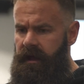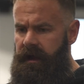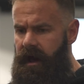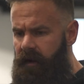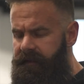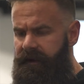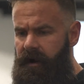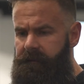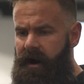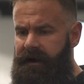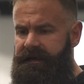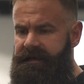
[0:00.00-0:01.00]
and helping our
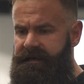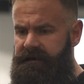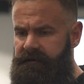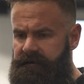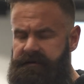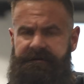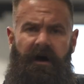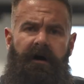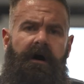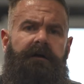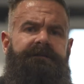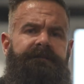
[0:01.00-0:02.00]
body heal? Because
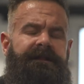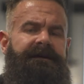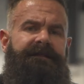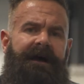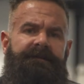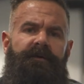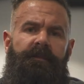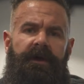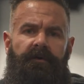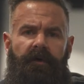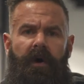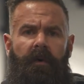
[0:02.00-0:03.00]
ultimately that's when we
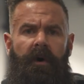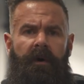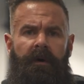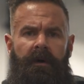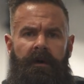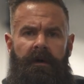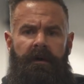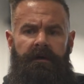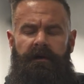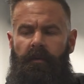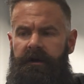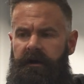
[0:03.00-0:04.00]
grow.
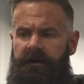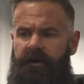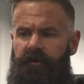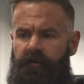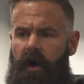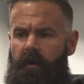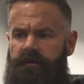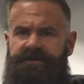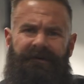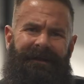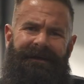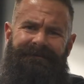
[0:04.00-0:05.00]
We're not going to grow
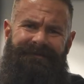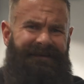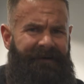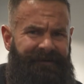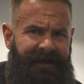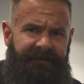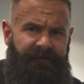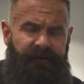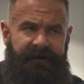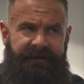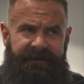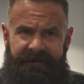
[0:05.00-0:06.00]
training 7 days a
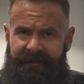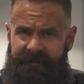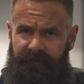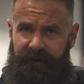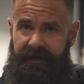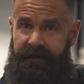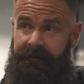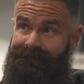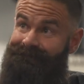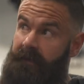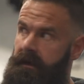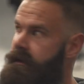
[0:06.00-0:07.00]
week, 6 days a week.
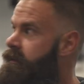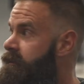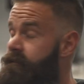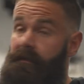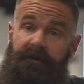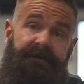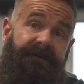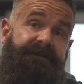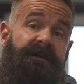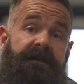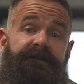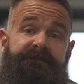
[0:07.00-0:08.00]
Most of
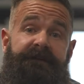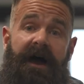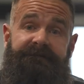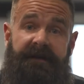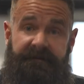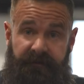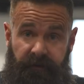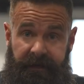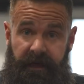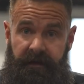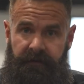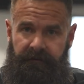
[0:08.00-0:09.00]
us not even 5 days a week,
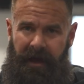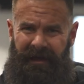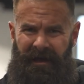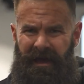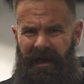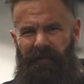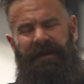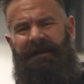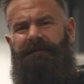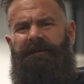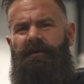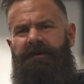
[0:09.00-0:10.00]
right? And we
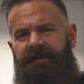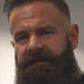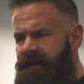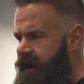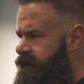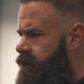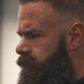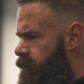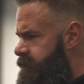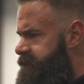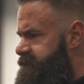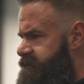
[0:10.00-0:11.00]
need to be within that
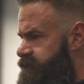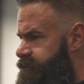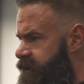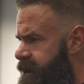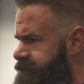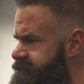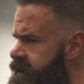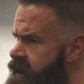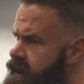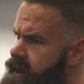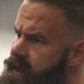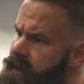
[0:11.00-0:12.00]
caloric surplus.
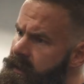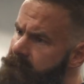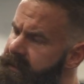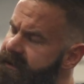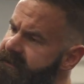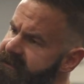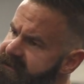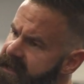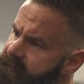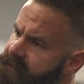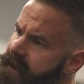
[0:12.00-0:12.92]
But in the same